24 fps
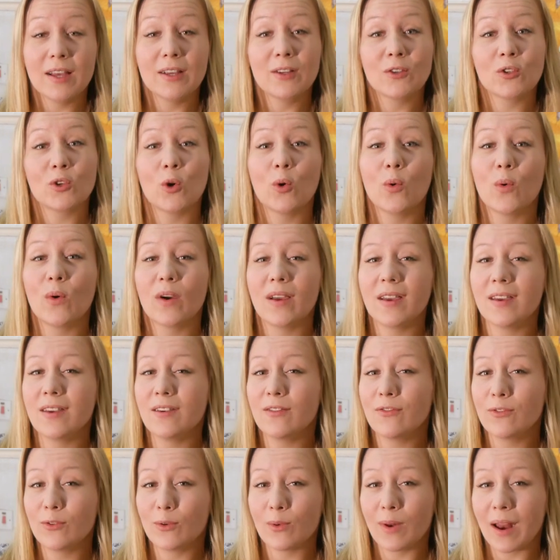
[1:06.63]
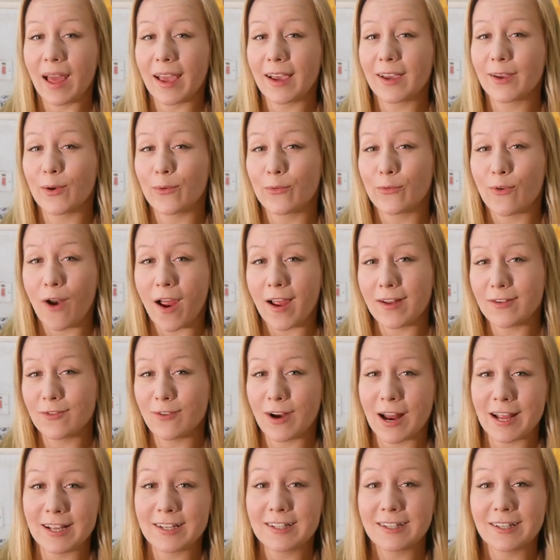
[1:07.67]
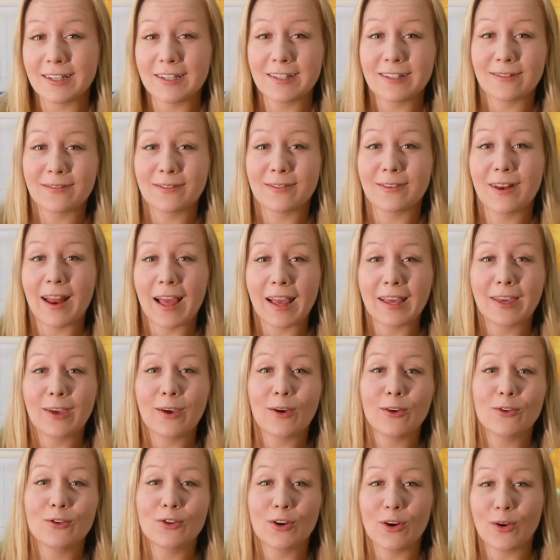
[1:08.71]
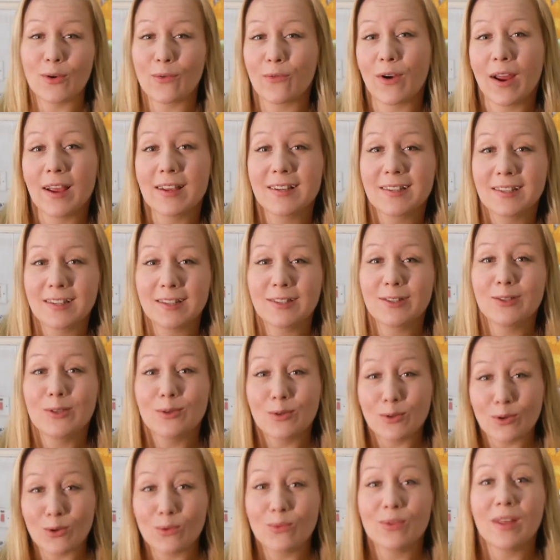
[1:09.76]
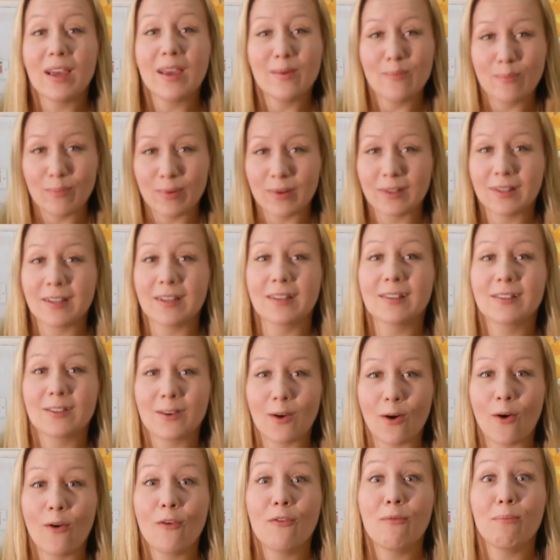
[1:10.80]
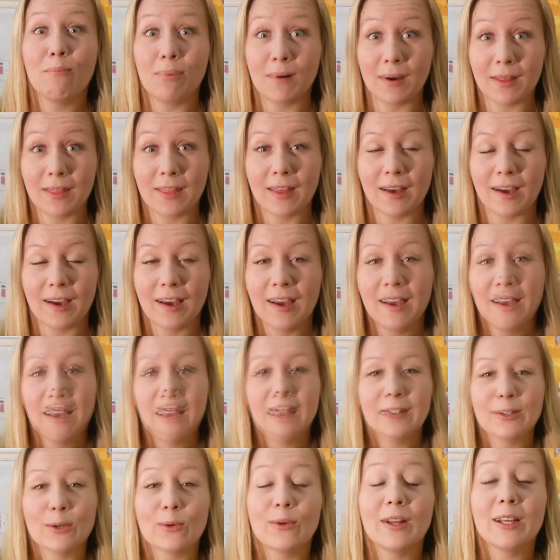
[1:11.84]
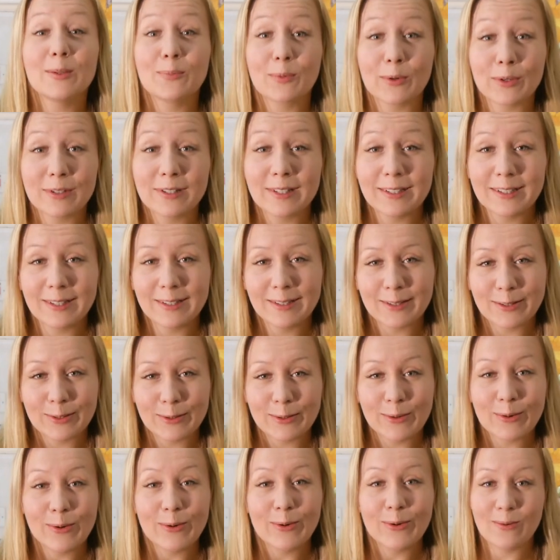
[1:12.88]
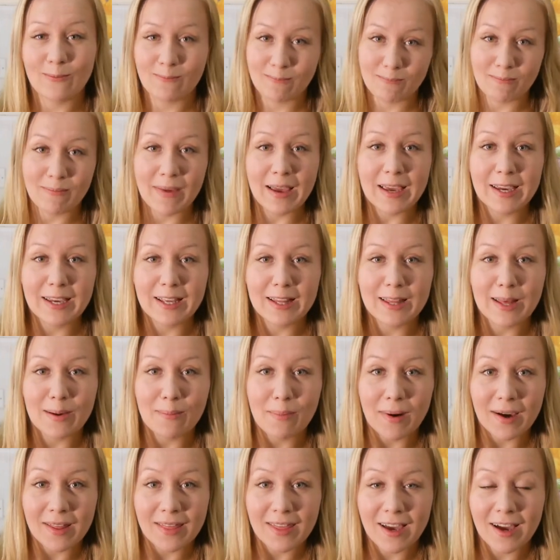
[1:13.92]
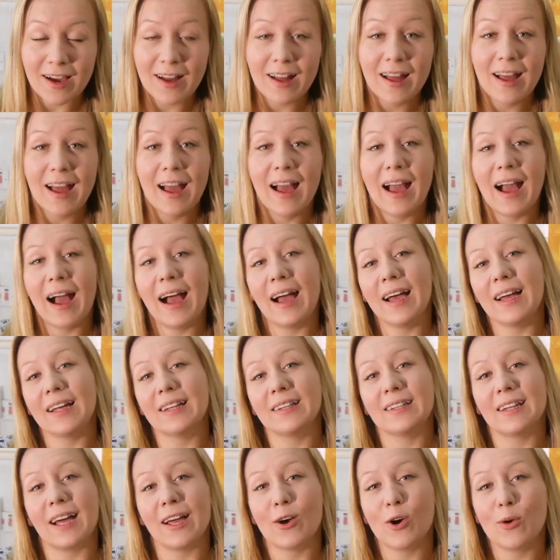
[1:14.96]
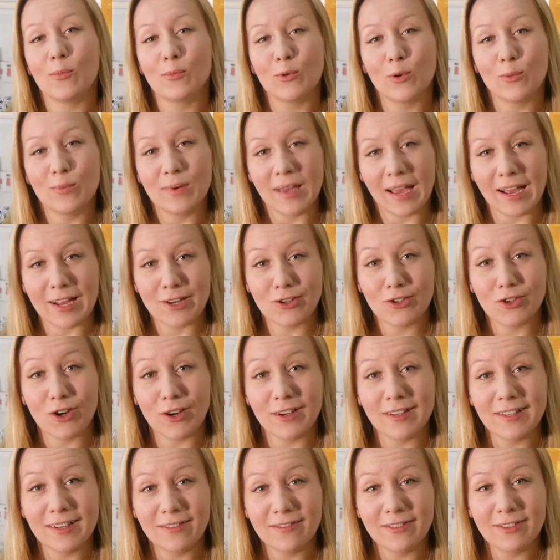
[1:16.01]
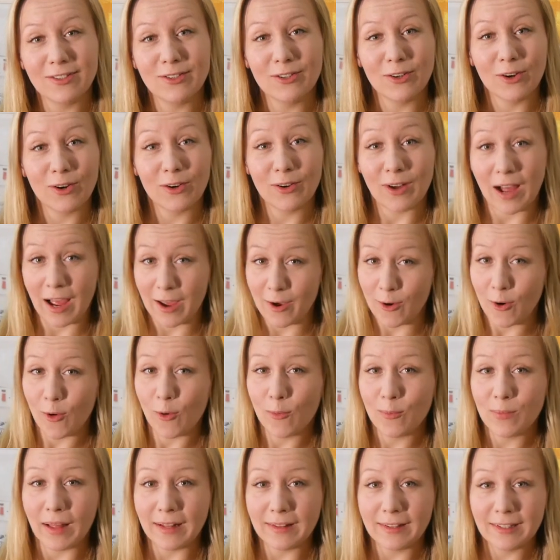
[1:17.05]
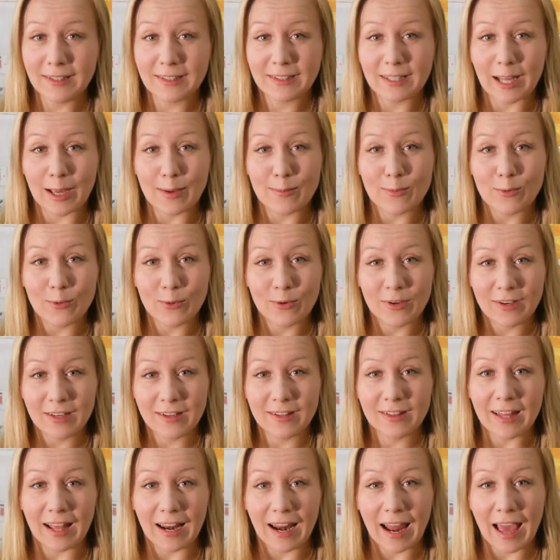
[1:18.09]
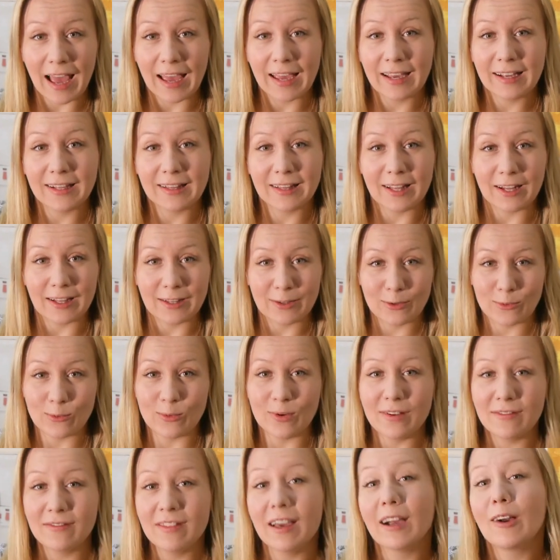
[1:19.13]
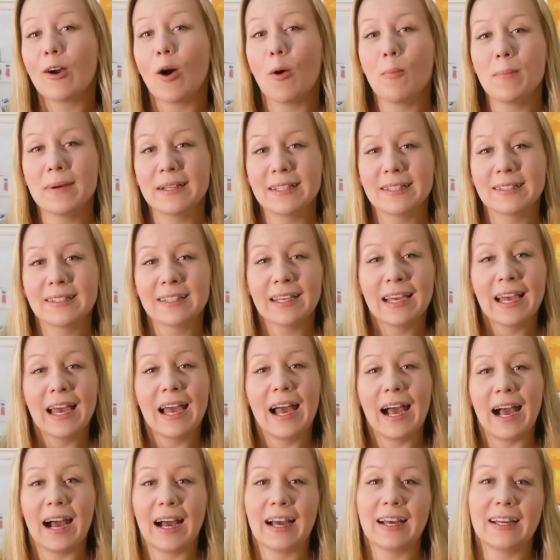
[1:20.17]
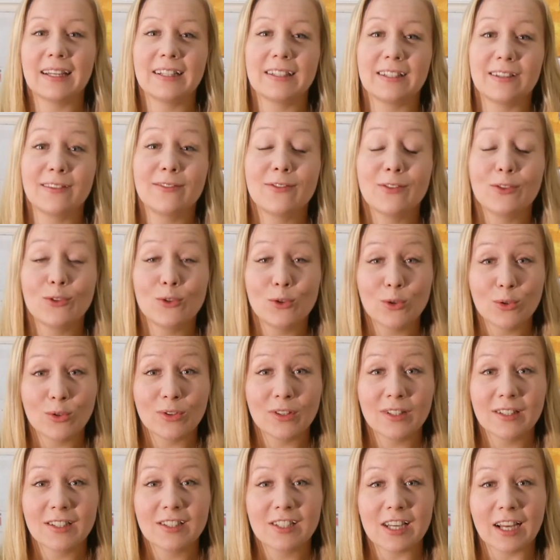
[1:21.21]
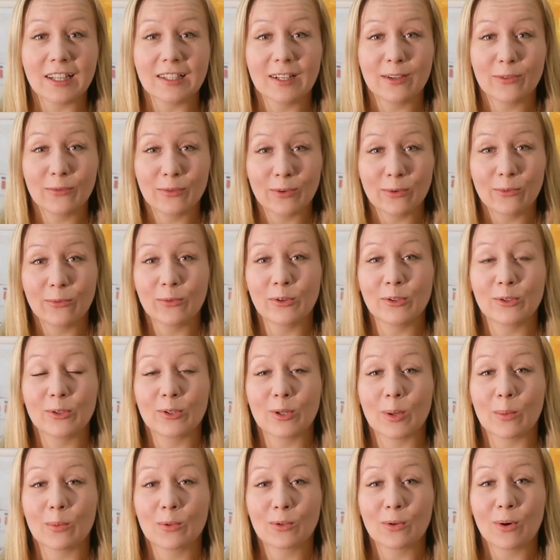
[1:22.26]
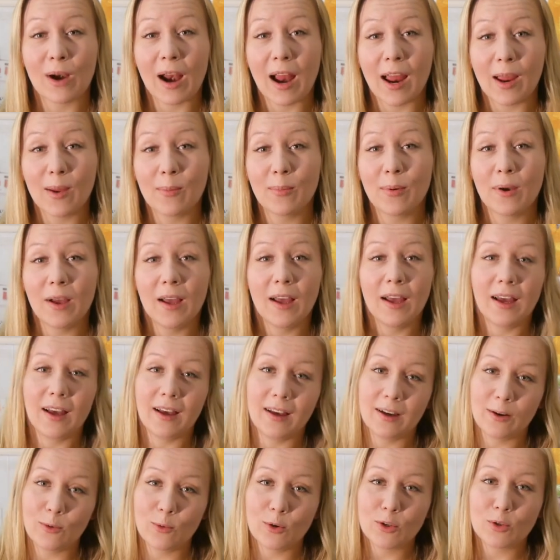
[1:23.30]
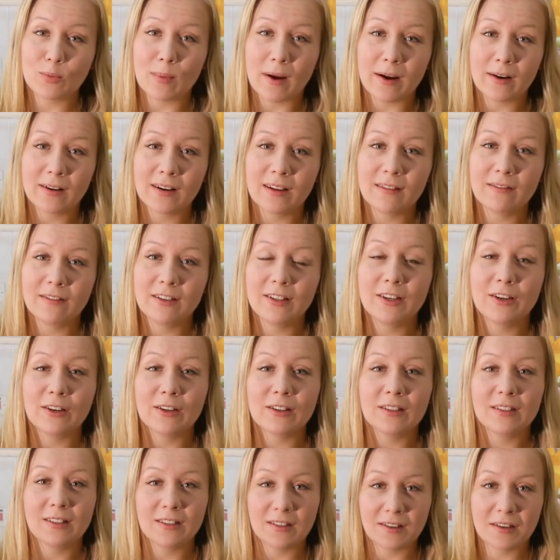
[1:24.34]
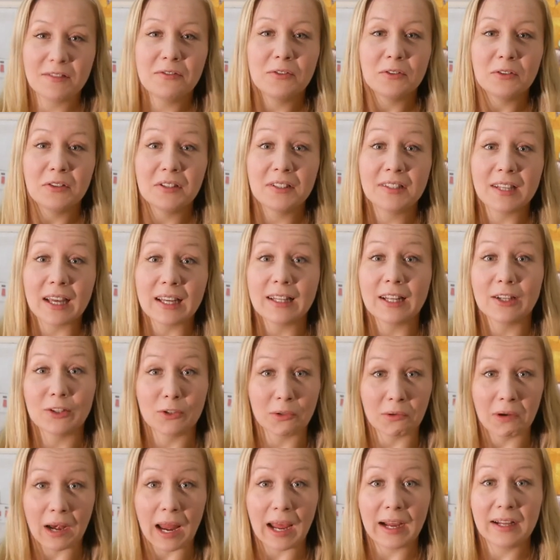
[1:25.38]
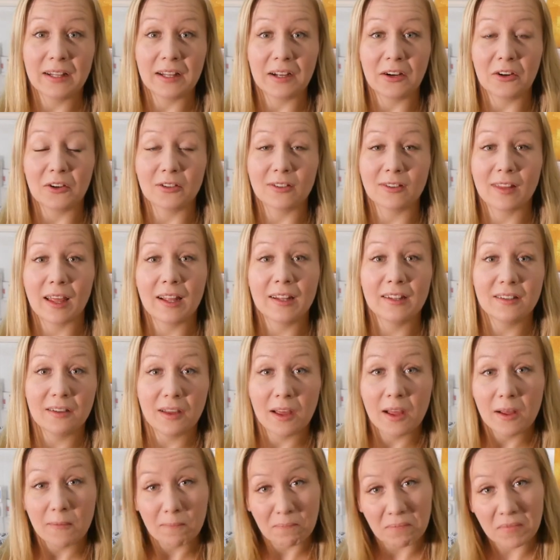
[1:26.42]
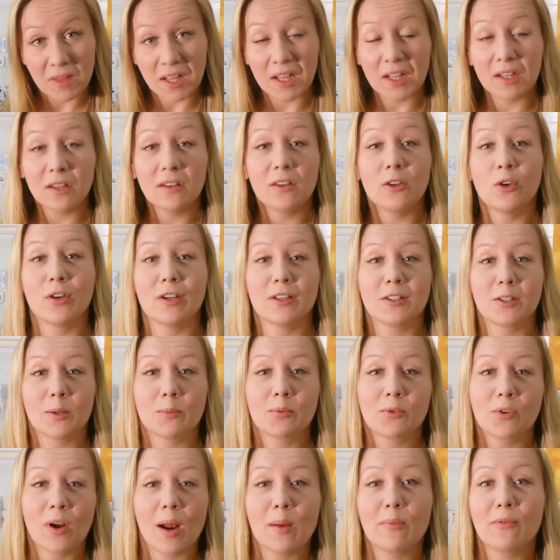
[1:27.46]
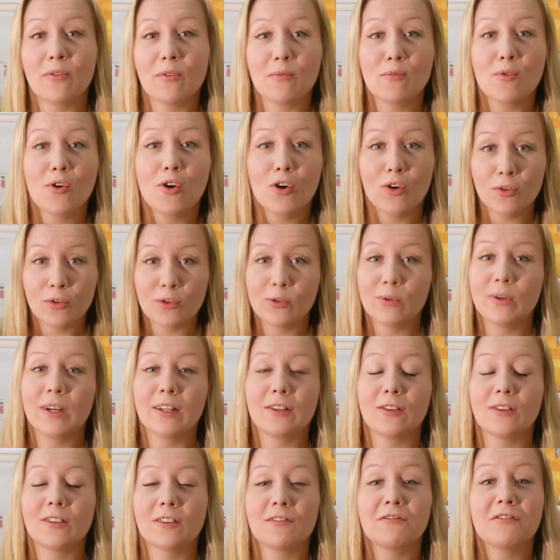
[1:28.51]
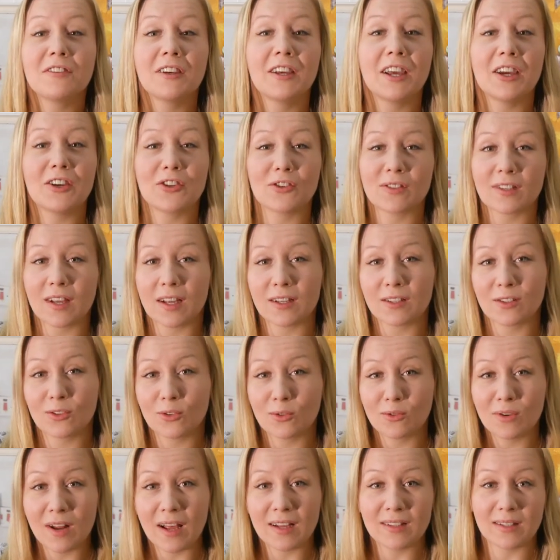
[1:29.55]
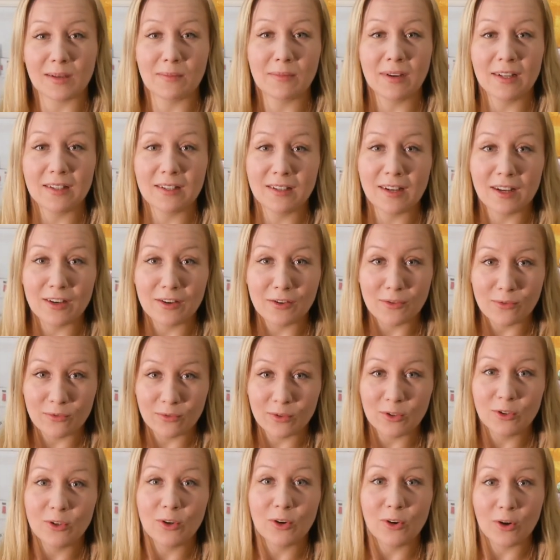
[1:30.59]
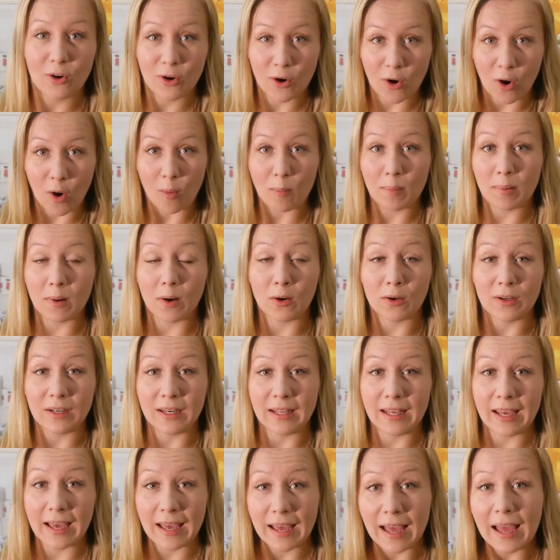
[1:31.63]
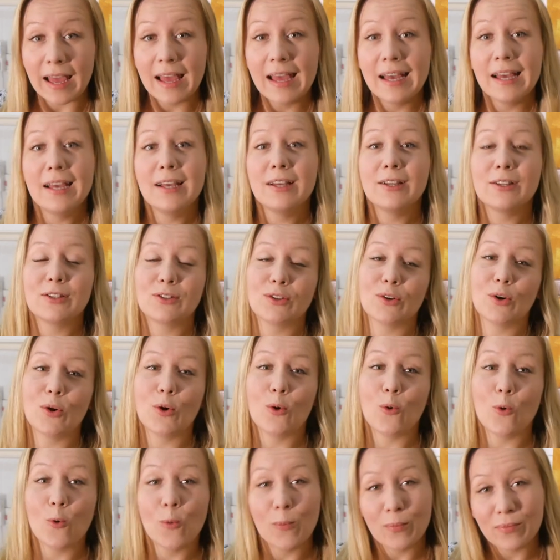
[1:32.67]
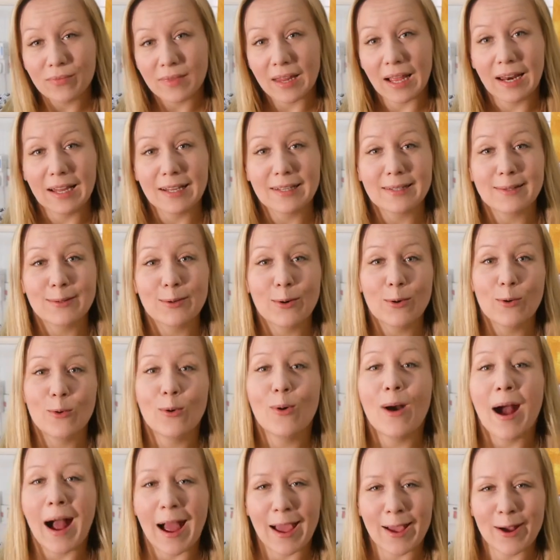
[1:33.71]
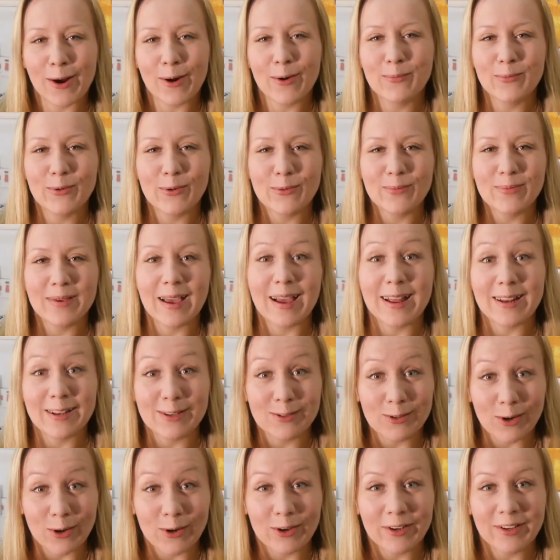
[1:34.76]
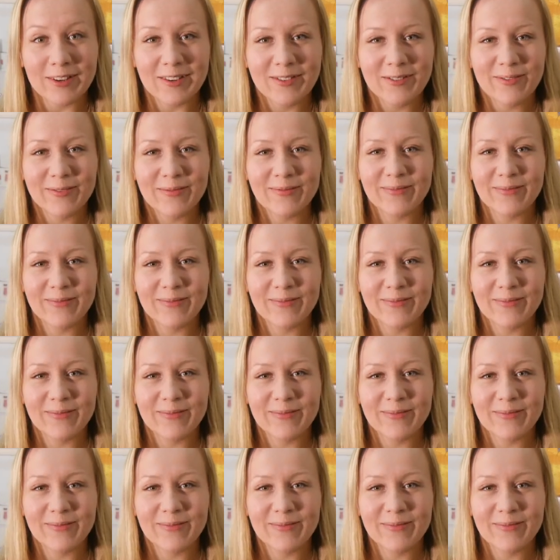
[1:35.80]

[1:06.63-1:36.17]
So if you like your fried rices, if you like your jollof rices, you know the importance of butter. So let's proceed to making the butter, and I hope you'll be enjoying the video. I hope that this time you hit the like, that you leave the comments, and if you're new to this channel, feel free to subscribe, uh, watch my other videos. If you decide that you like the content, then you can subscribe for more. You get notifications as soon as I'm getting a new video up on the air. So let's go, I hope you'll be enjoying.